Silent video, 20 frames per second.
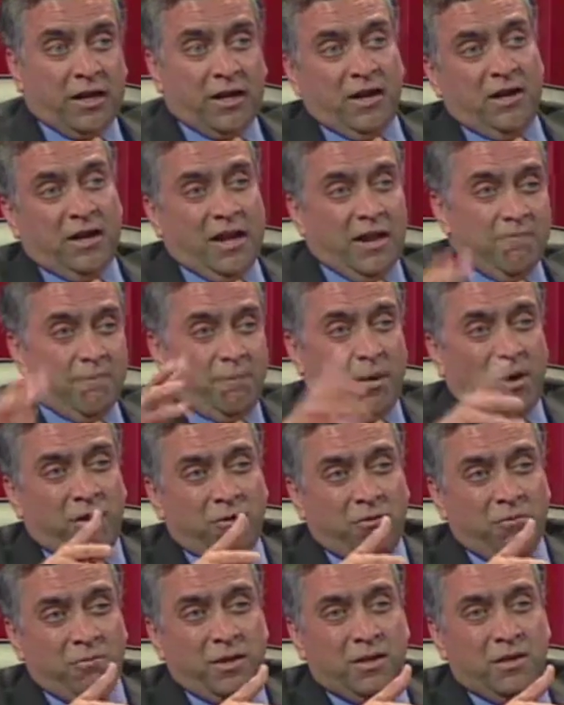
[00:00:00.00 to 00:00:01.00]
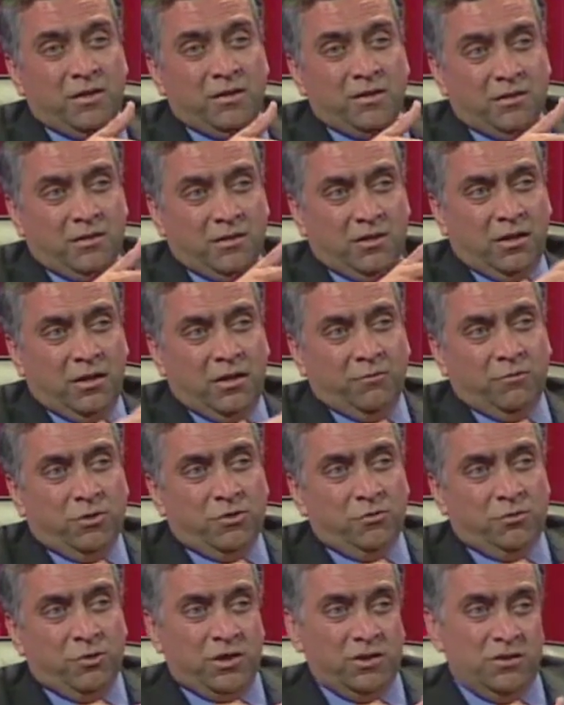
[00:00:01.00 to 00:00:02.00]
empowerment given
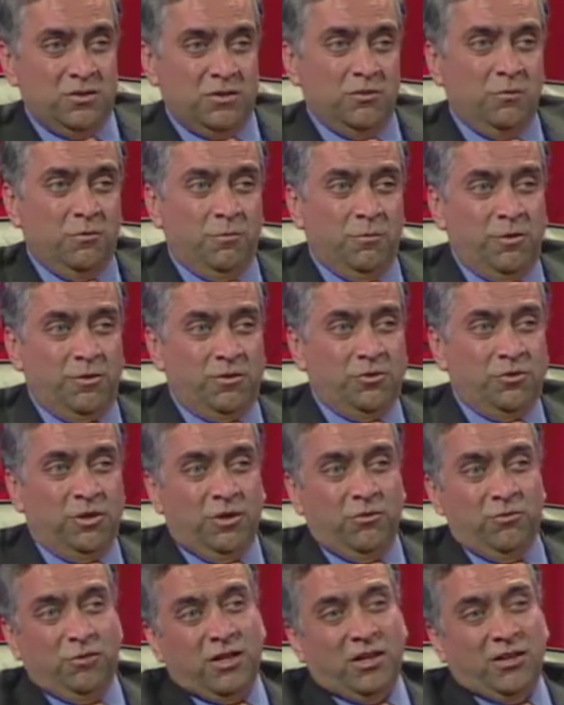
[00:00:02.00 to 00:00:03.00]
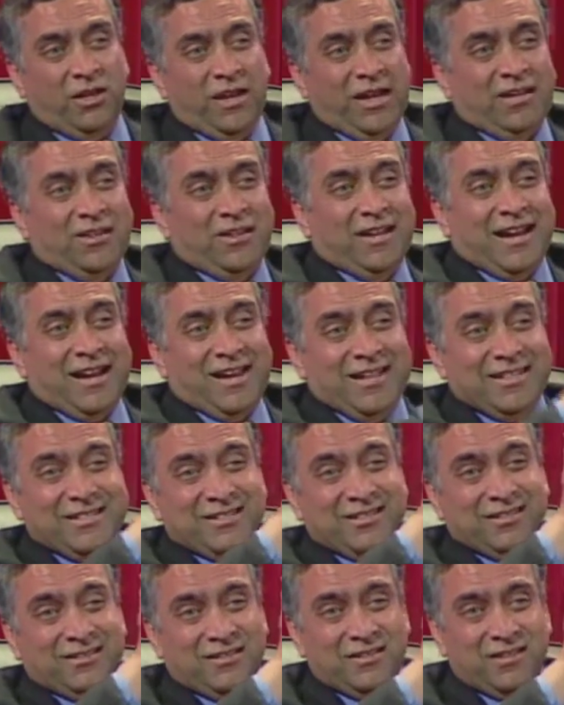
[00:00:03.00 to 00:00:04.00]
to the consumer, so they could create the
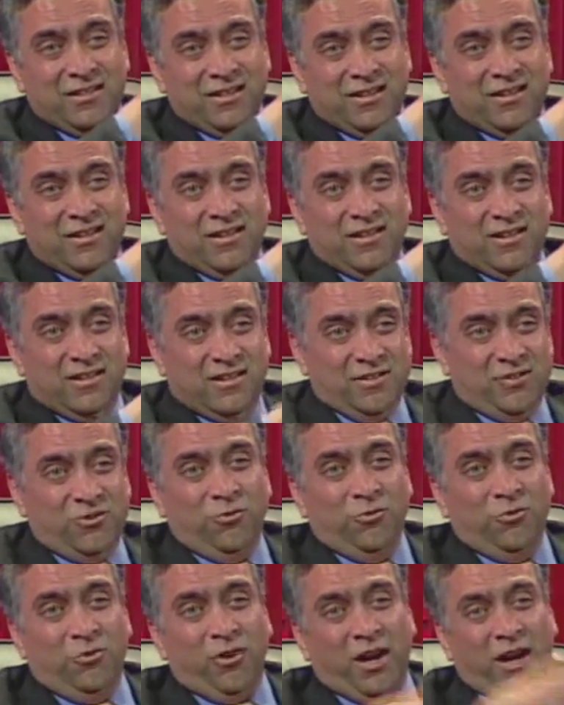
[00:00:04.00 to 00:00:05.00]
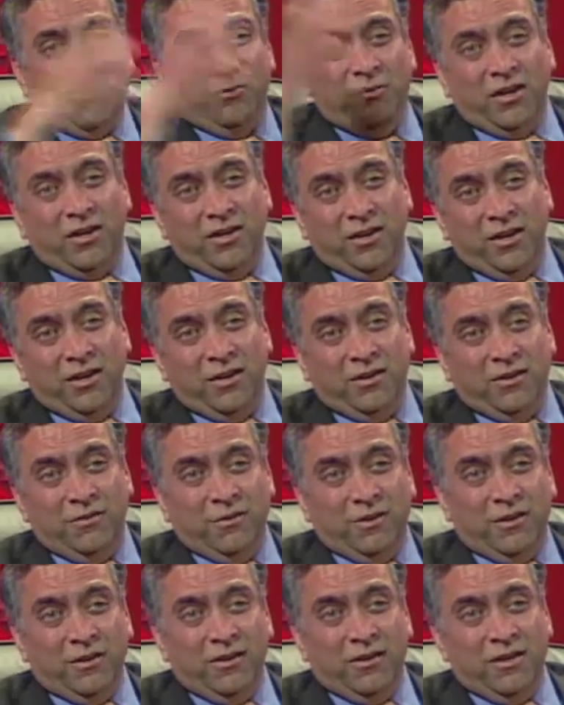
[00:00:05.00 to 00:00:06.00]
content, is going to drive the creativity.